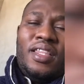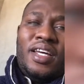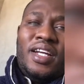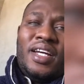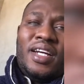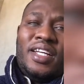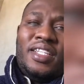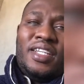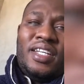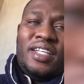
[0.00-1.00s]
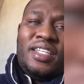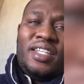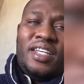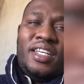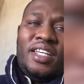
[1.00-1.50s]
They narrated
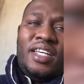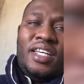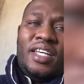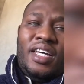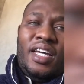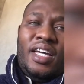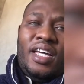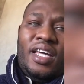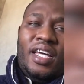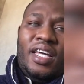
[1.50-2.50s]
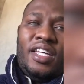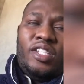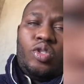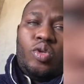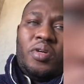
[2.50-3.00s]

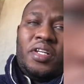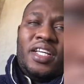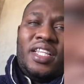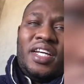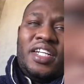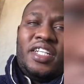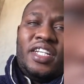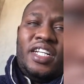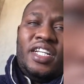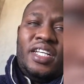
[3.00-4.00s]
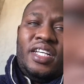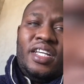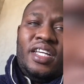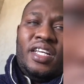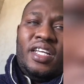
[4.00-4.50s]
a story that actually
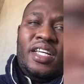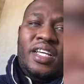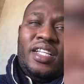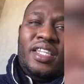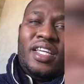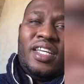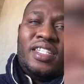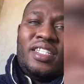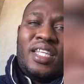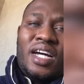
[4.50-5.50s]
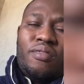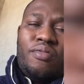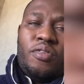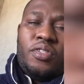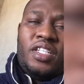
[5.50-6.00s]
there's
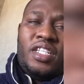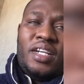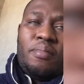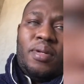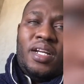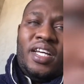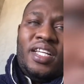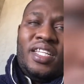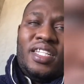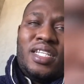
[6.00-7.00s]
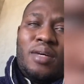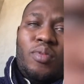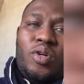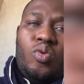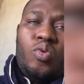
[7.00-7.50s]
dark forces at play. There's
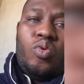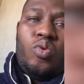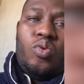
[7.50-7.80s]
someone